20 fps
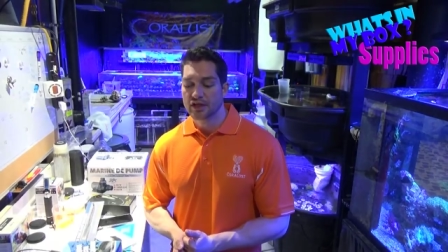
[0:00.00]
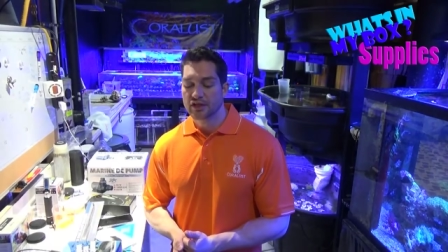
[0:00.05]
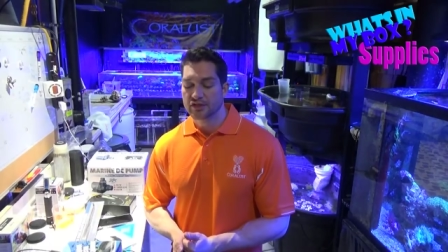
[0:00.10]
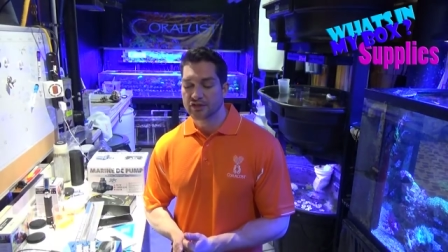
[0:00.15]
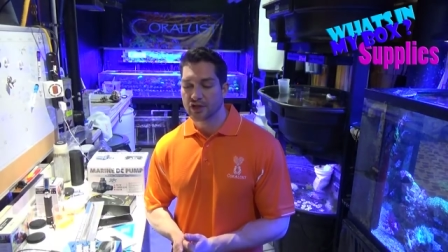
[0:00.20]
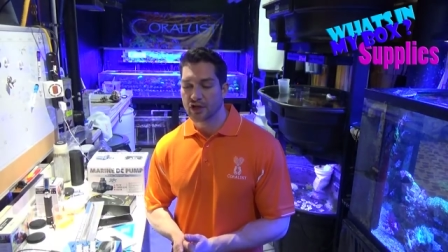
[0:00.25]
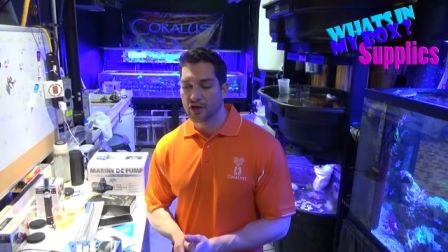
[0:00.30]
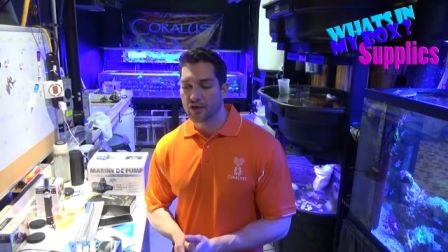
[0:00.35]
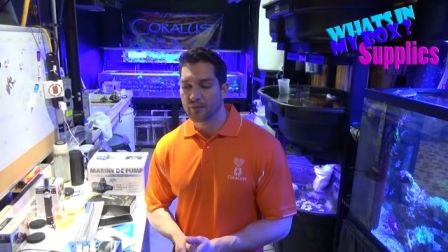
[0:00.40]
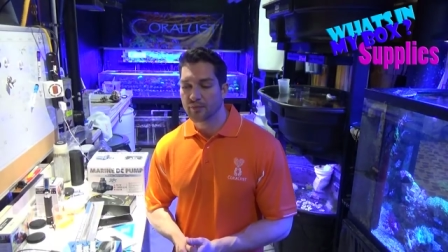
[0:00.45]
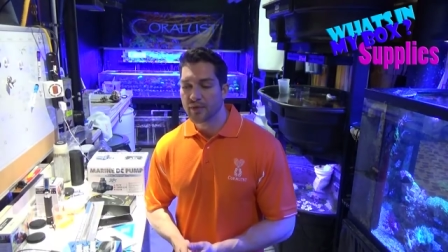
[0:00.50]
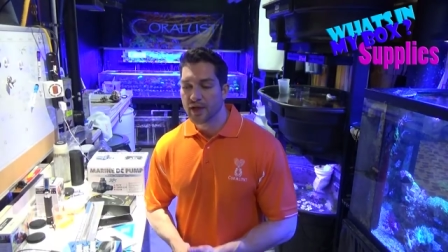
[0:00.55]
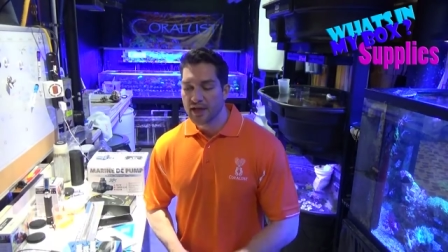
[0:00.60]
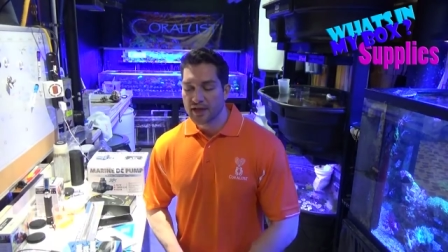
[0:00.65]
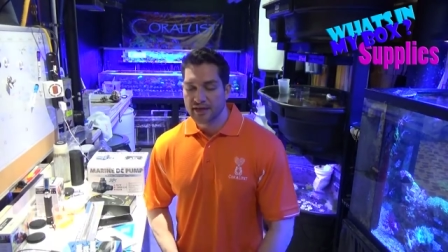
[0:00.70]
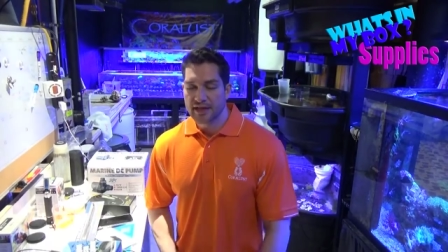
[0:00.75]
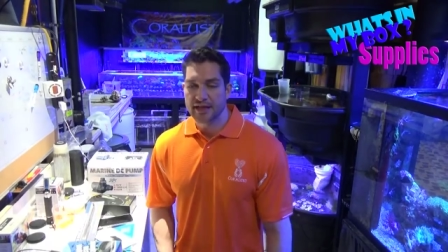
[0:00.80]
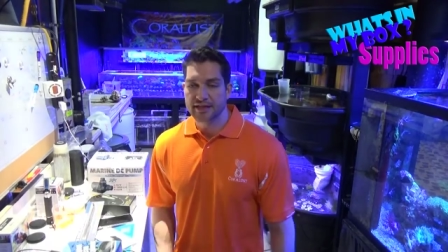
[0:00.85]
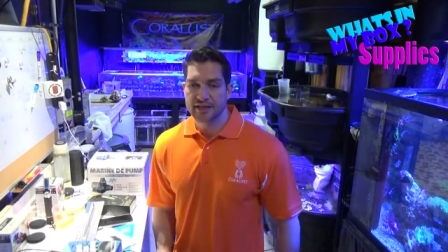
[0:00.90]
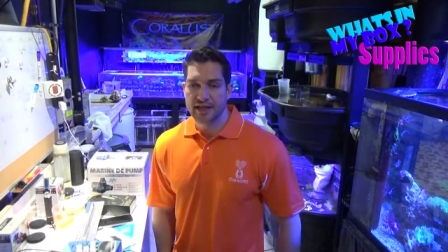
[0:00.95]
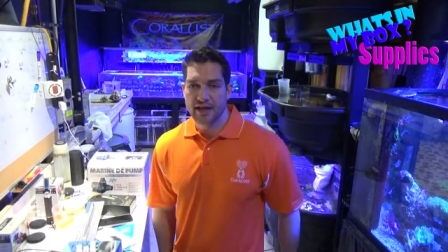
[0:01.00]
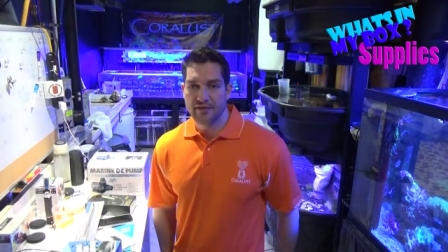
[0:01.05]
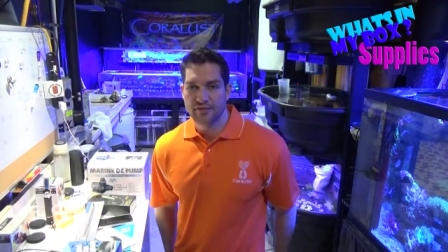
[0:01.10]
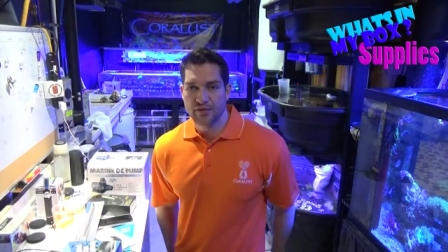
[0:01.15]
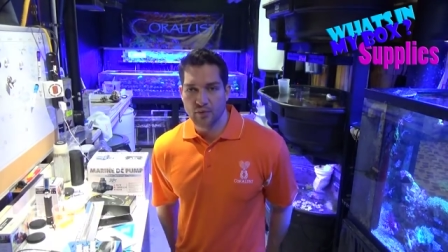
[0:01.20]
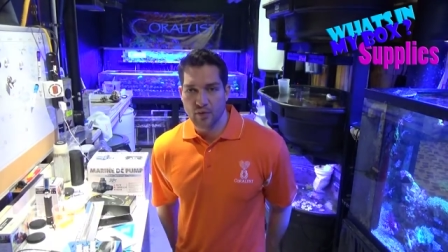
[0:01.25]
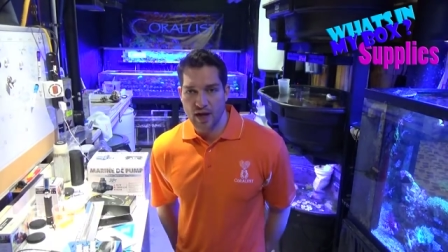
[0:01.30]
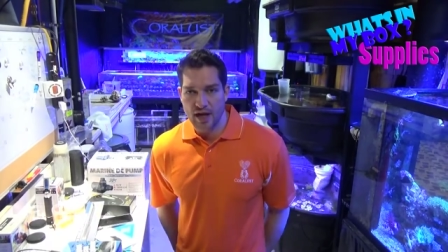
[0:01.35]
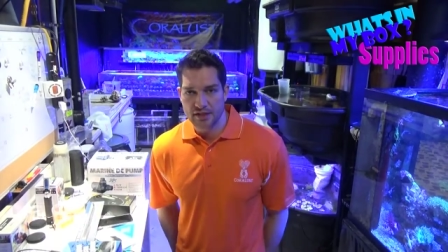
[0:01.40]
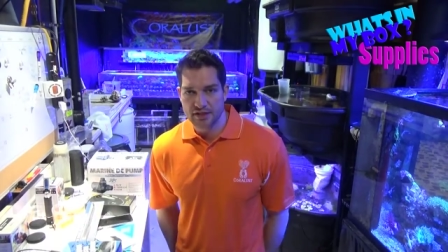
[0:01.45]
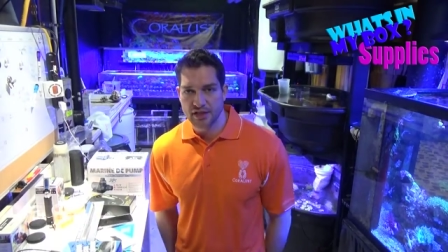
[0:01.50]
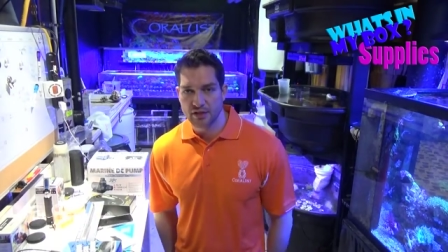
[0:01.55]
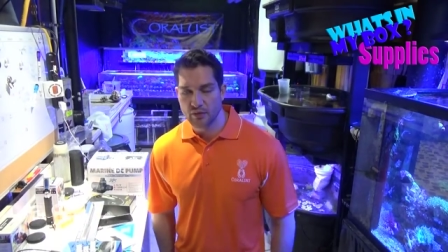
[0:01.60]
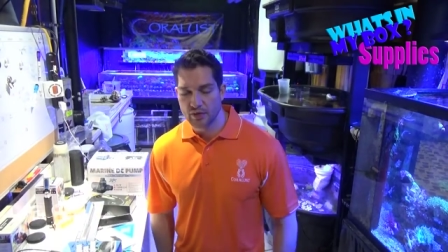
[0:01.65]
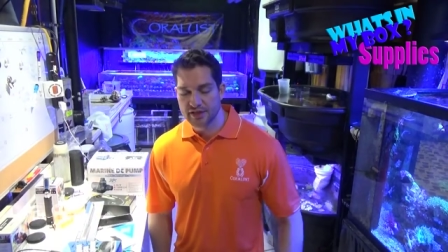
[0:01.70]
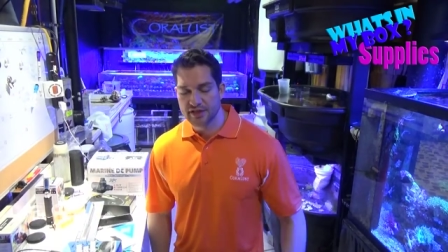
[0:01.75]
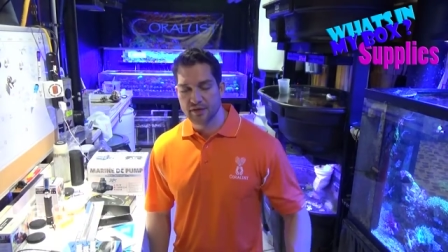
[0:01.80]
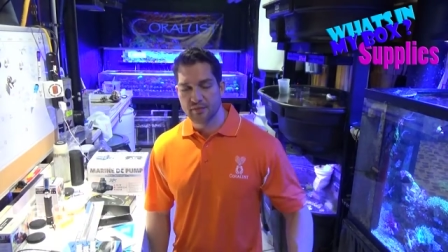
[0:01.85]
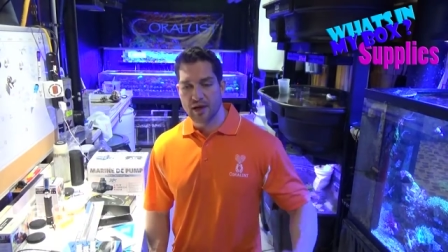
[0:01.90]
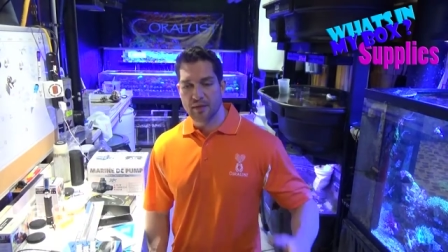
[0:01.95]
So thanks again for watching
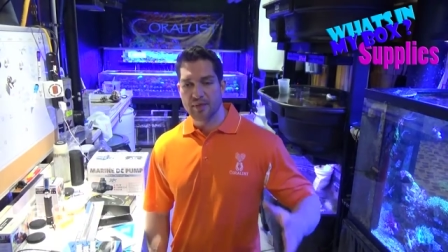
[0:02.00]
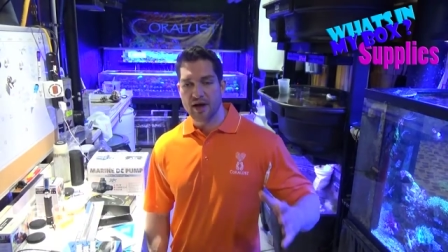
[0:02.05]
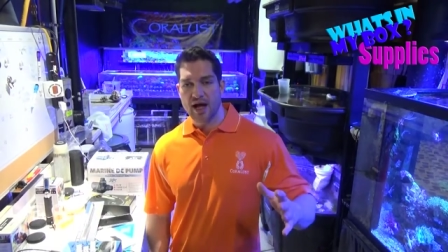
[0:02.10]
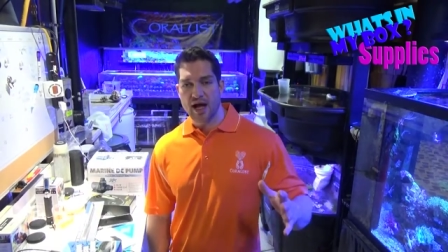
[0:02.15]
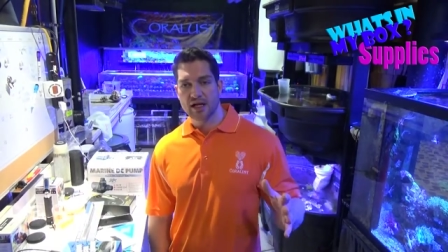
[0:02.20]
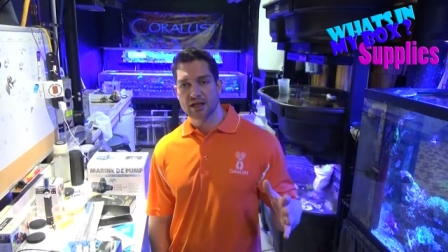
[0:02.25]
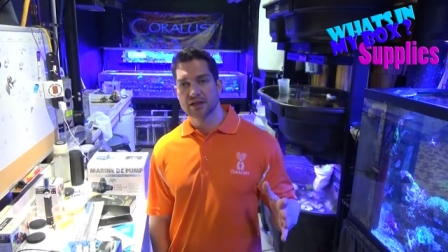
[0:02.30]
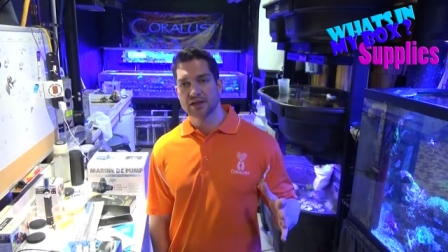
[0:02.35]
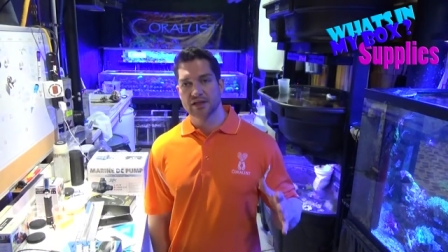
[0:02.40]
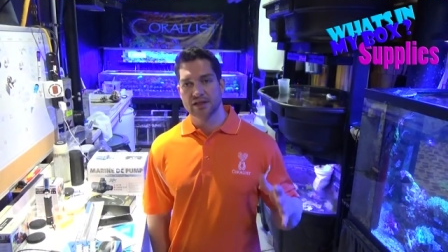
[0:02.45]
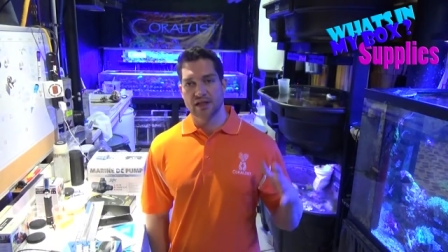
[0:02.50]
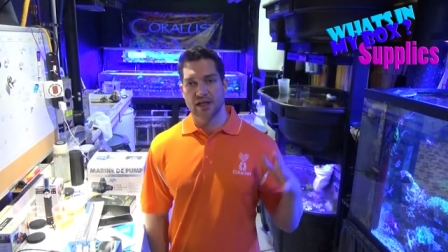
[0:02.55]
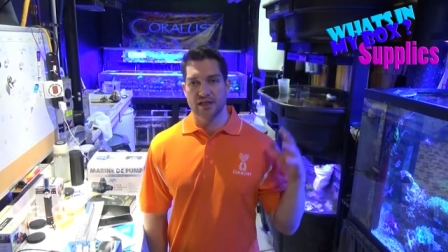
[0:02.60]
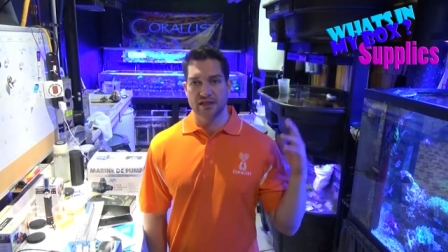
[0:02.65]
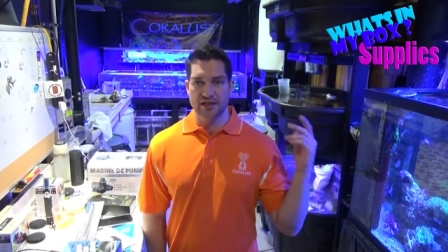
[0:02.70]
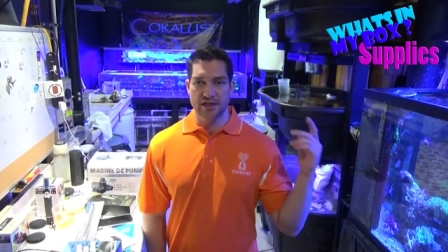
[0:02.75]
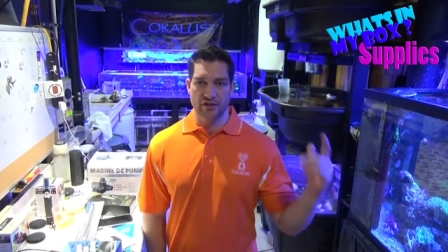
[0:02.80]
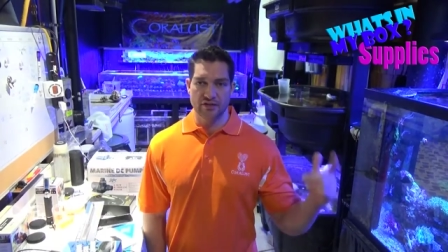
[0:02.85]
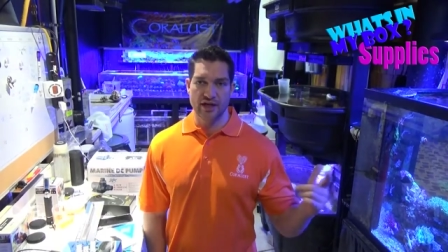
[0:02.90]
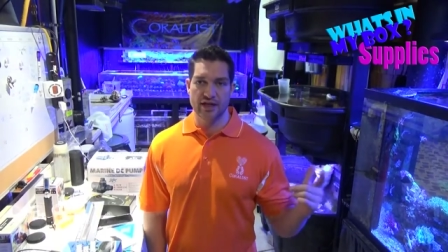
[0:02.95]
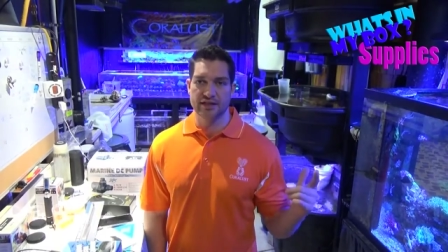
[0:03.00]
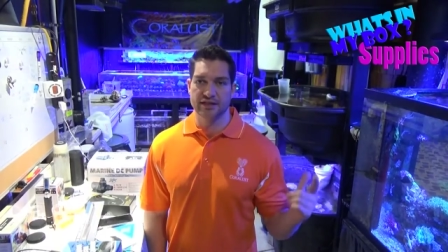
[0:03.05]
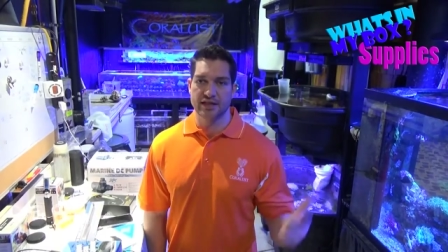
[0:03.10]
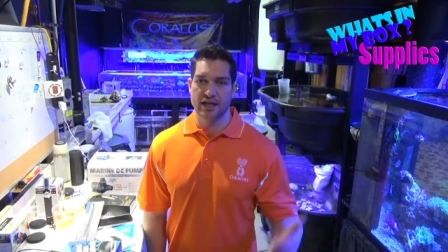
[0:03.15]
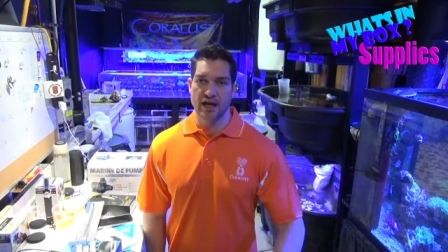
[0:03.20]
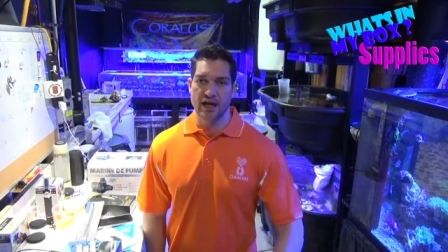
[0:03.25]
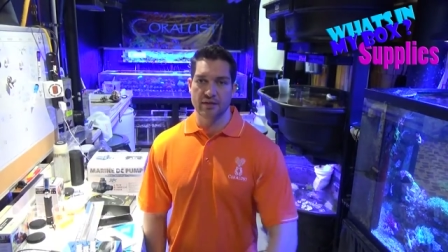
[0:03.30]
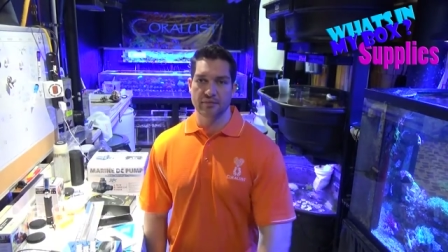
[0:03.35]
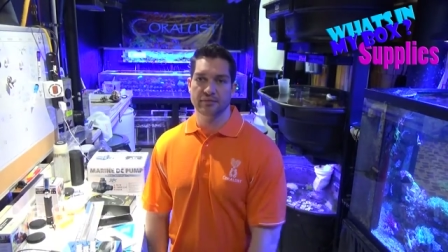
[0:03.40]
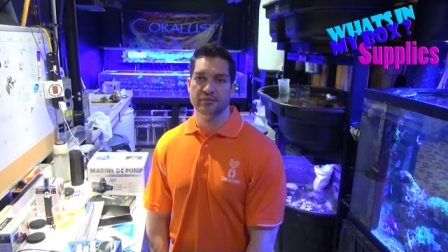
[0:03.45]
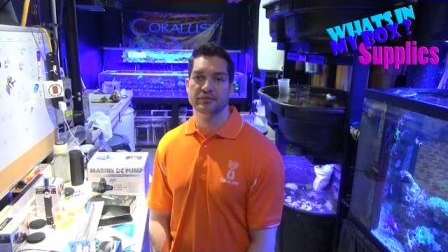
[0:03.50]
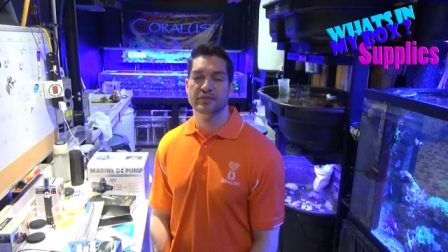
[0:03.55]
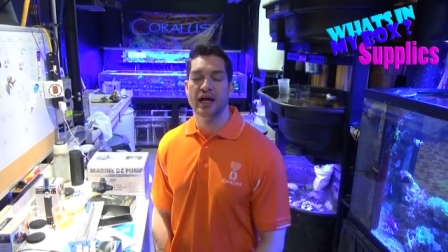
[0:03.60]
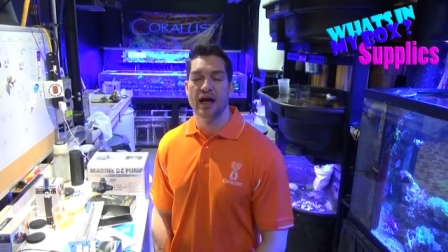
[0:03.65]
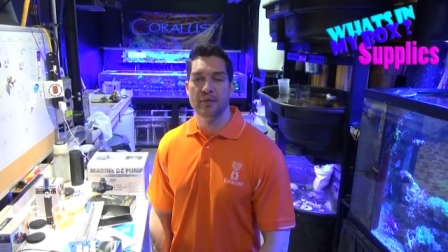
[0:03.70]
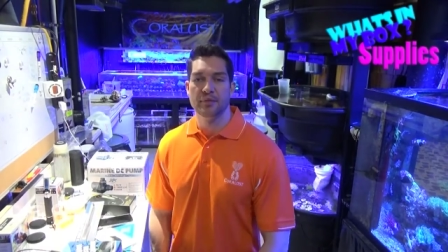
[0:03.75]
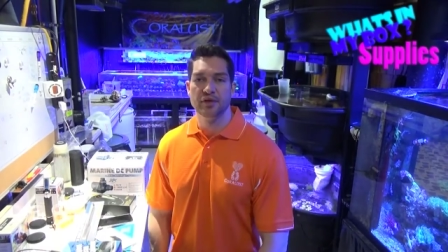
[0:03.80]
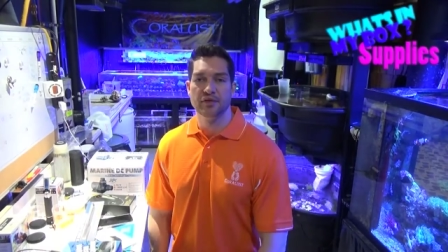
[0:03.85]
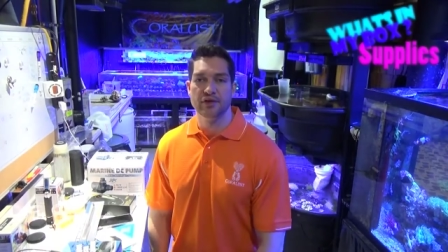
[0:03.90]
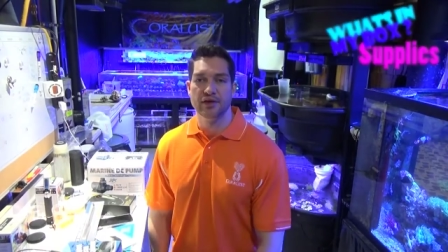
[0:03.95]
What's in My Box. Until next time, happy